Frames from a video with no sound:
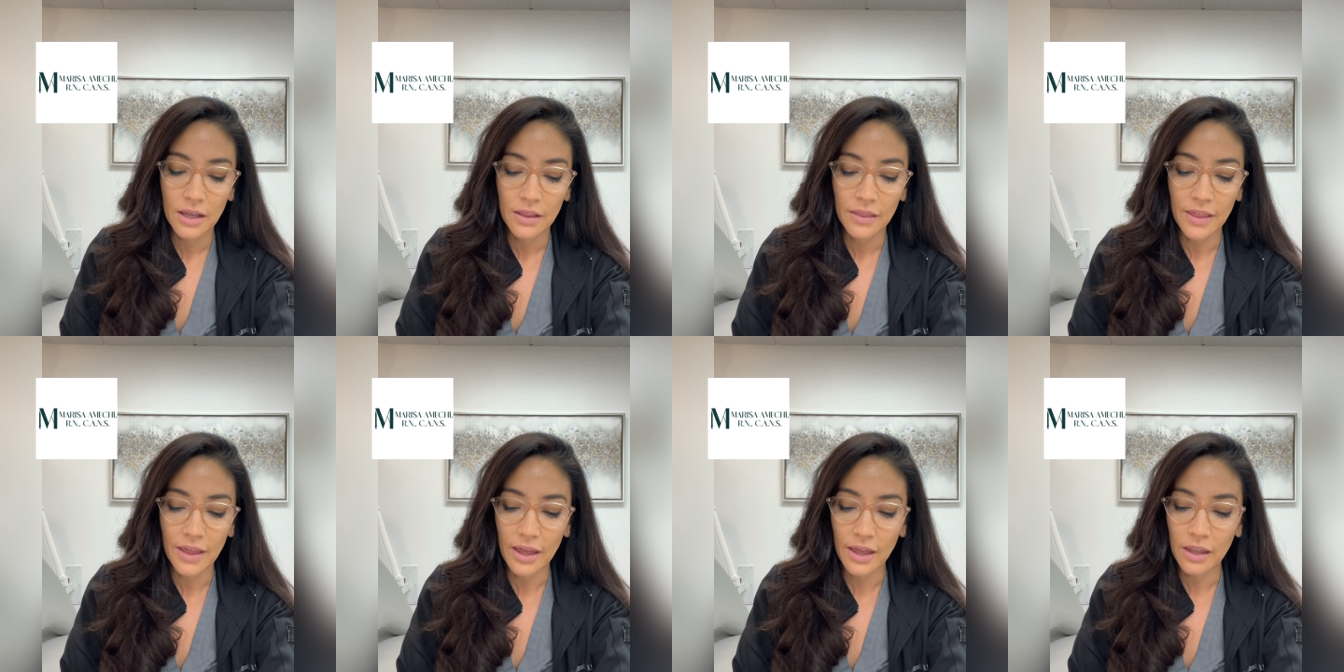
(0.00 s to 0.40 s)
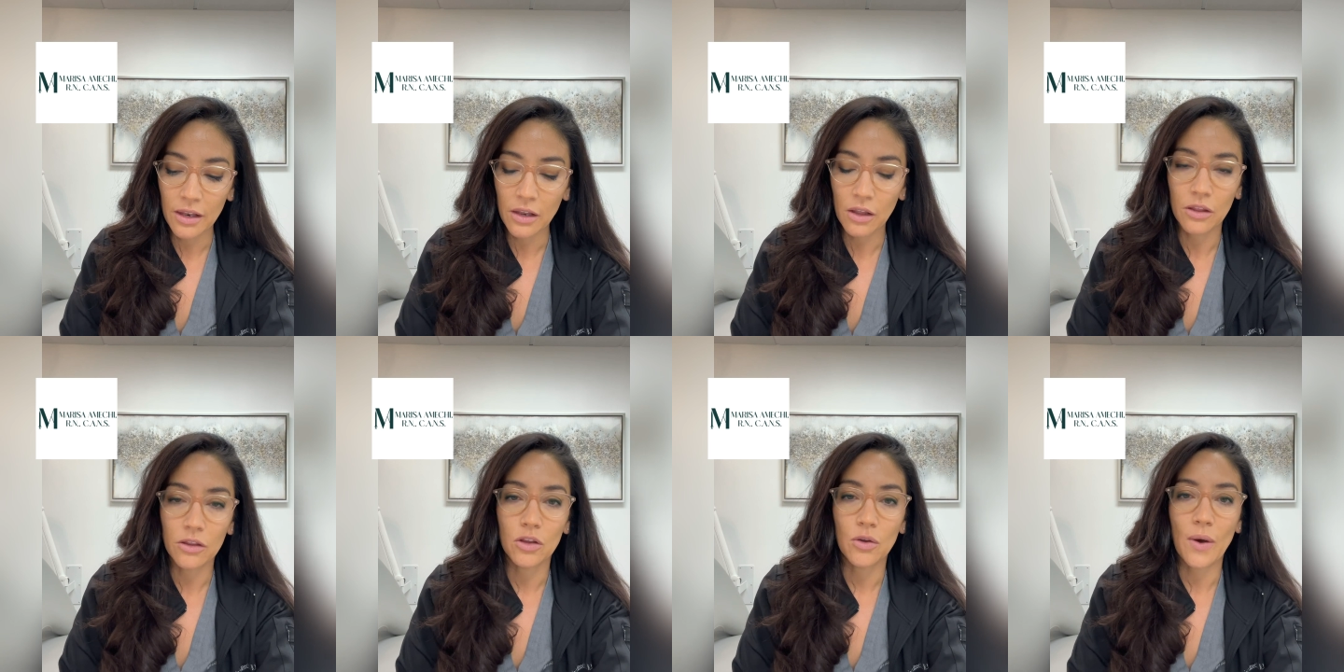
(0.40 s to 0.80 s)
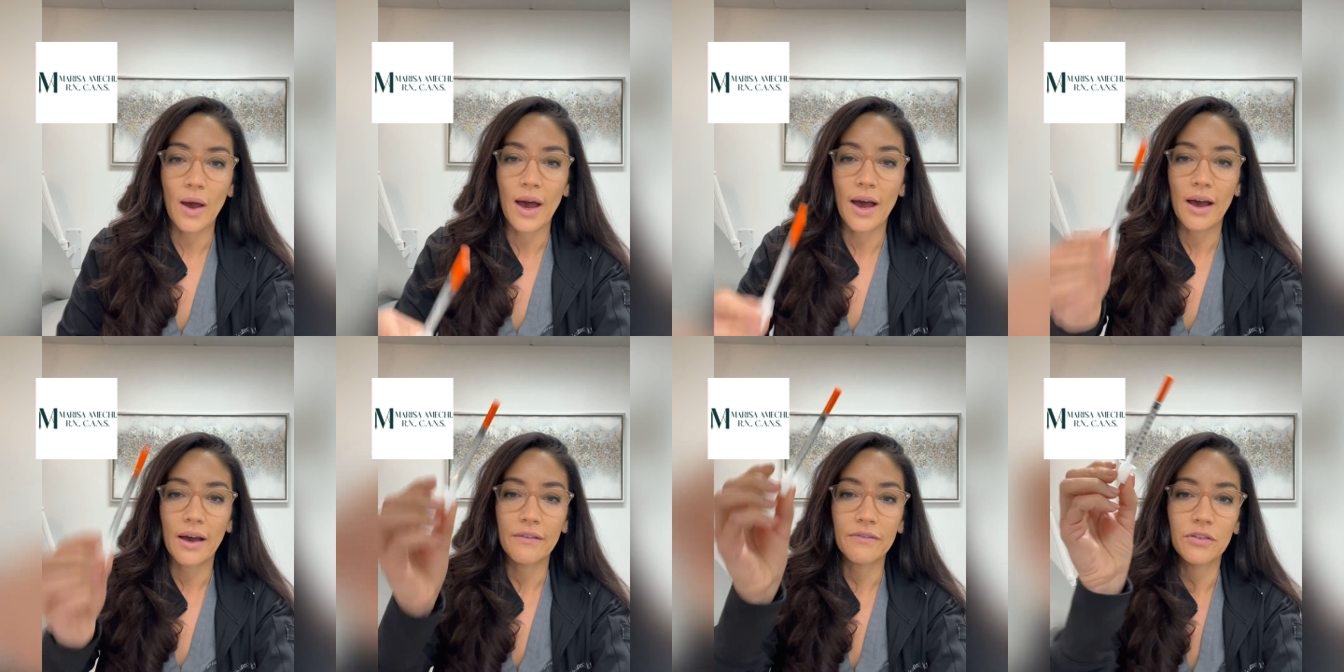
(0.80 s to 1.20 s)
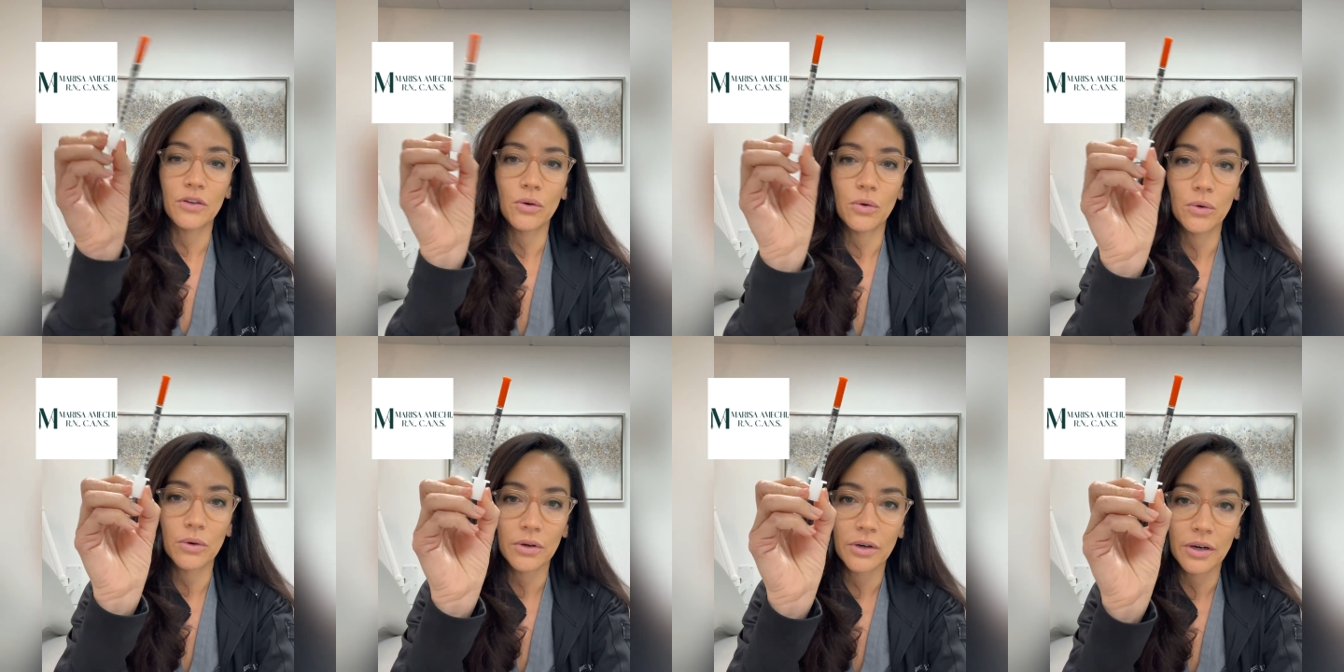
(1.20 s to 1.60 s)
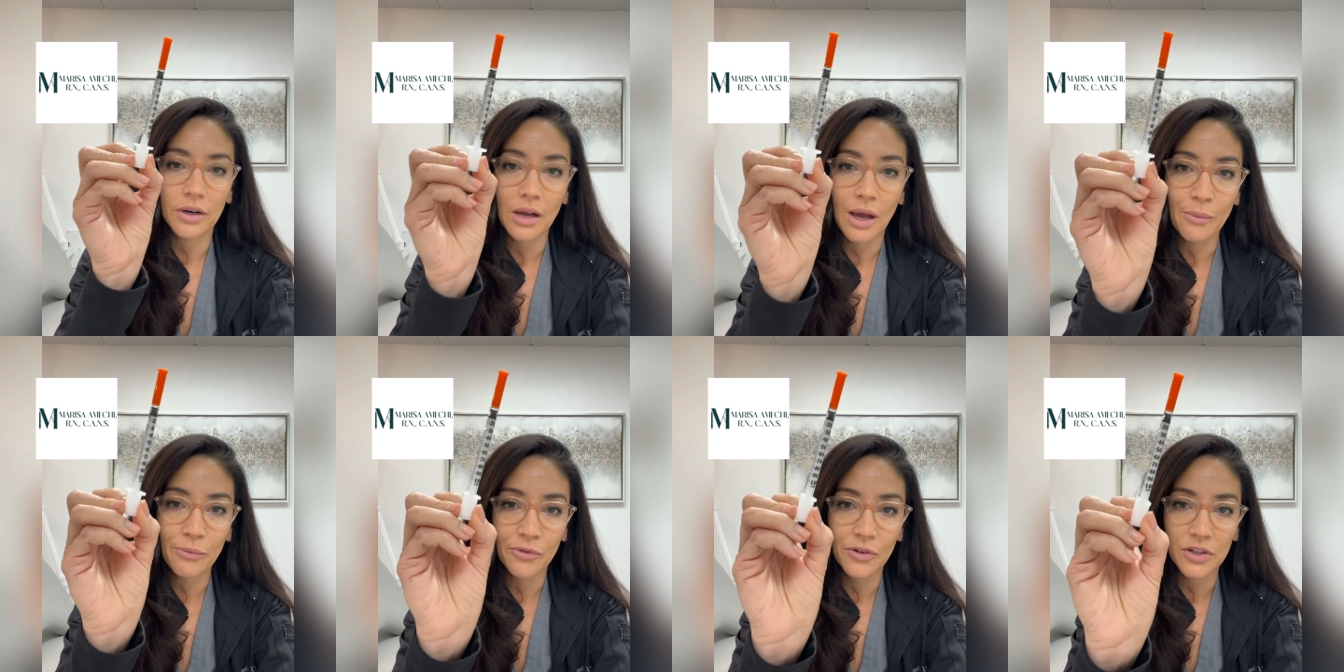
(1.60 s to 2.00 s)
Then you have your
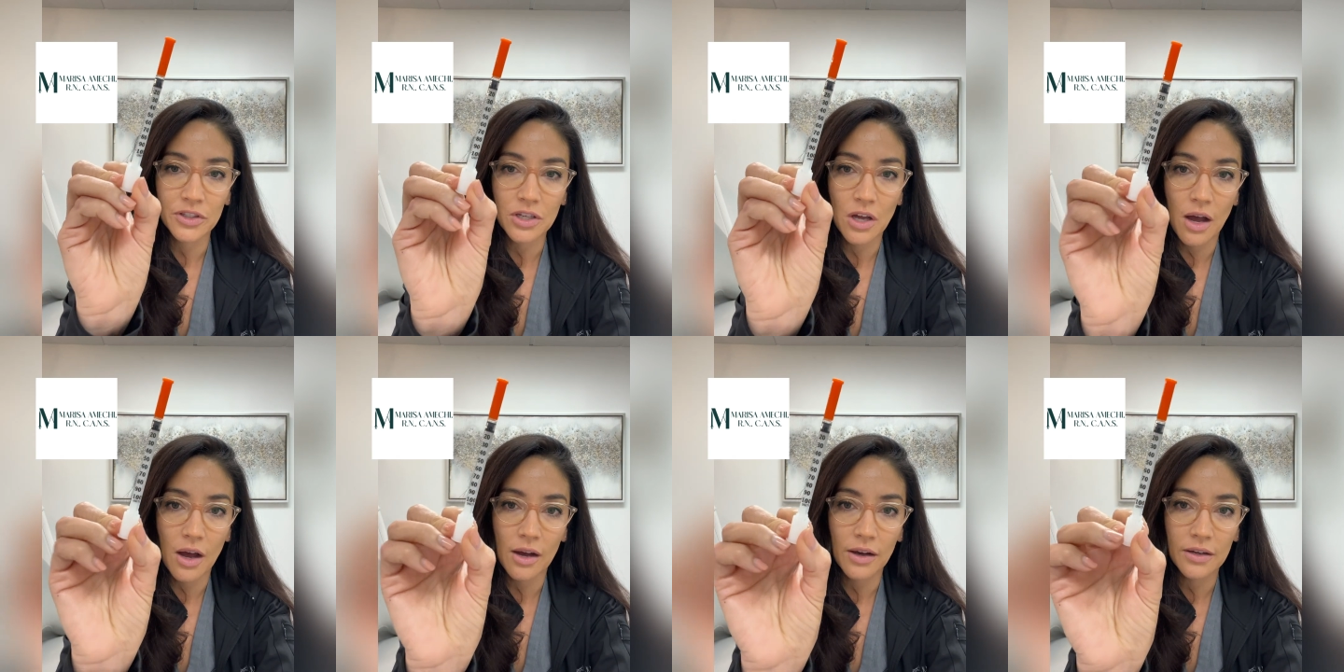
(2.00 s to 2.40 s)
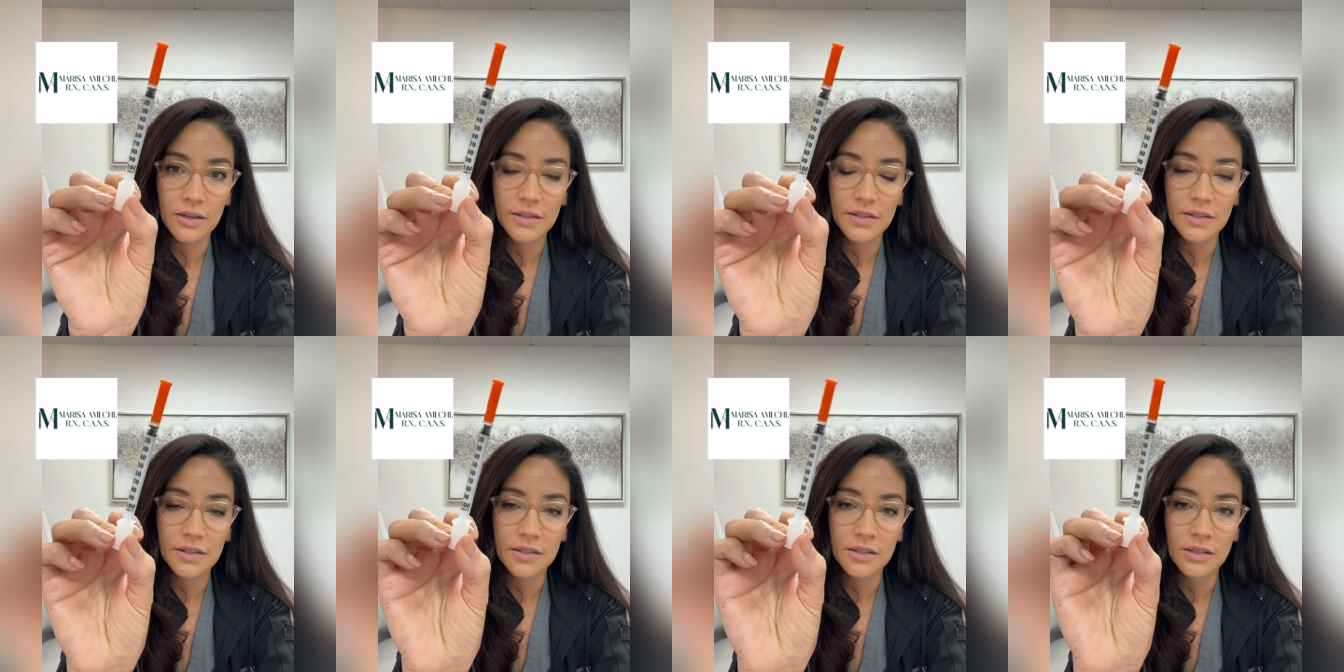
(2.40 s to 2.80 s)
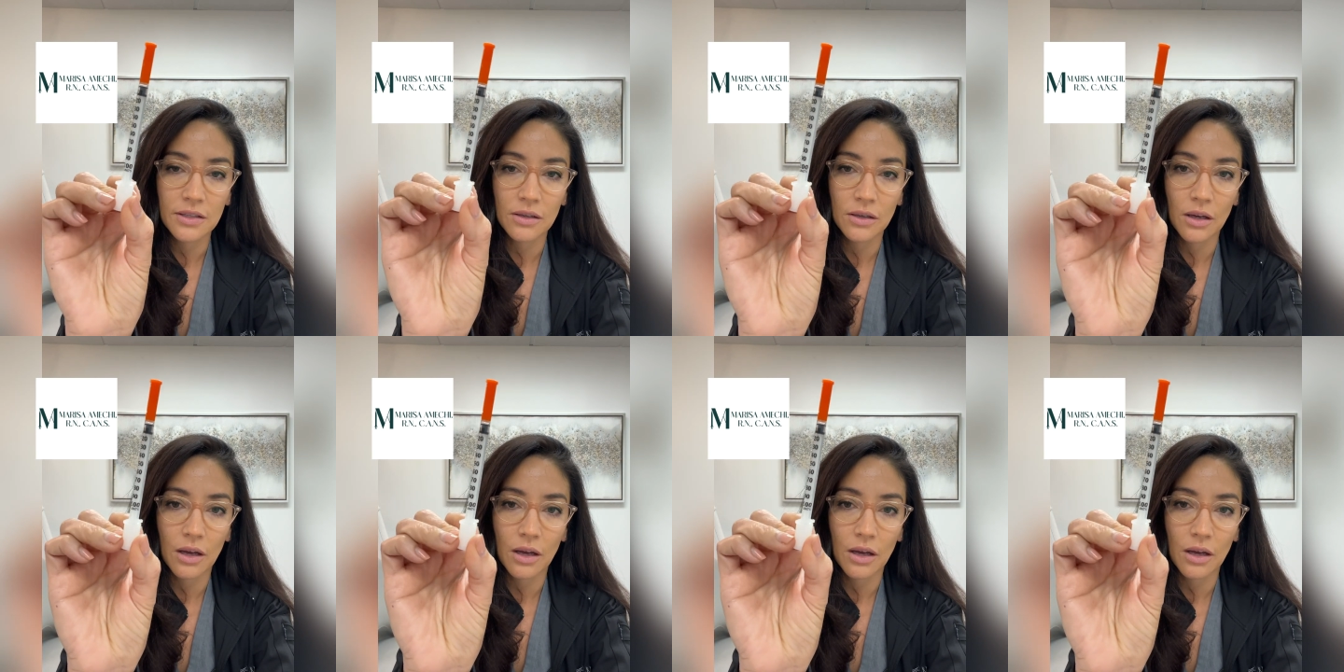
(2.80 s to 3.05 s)
Comfortox,